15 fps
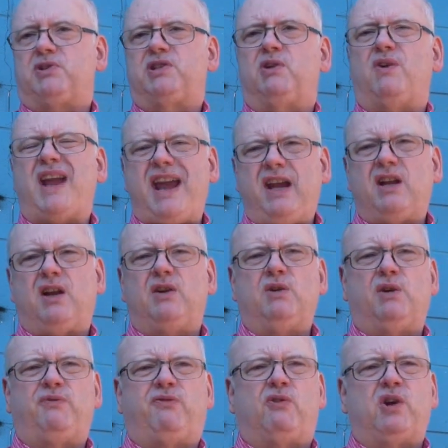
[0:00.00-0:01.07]
So
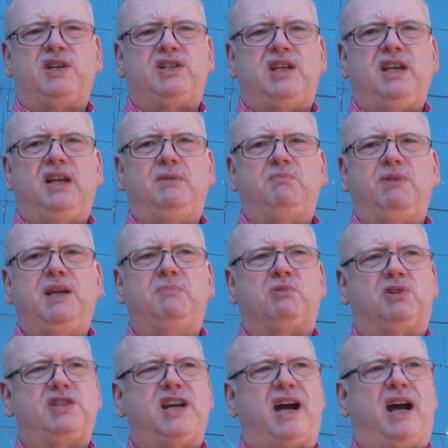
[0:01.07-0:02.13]
814
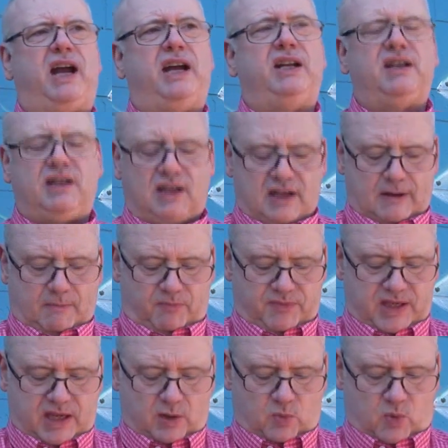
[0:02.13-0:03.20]
people died
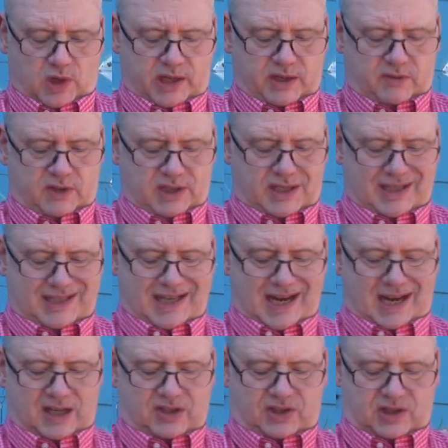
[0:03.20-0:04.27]
in one
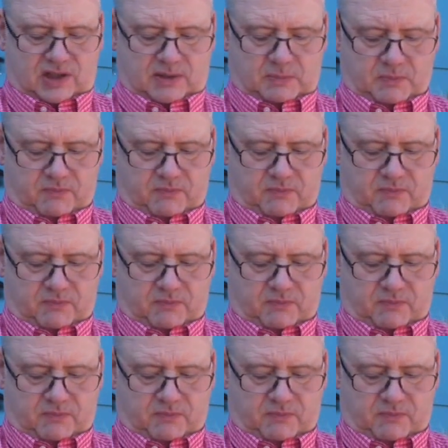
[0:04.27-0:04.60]
disaster.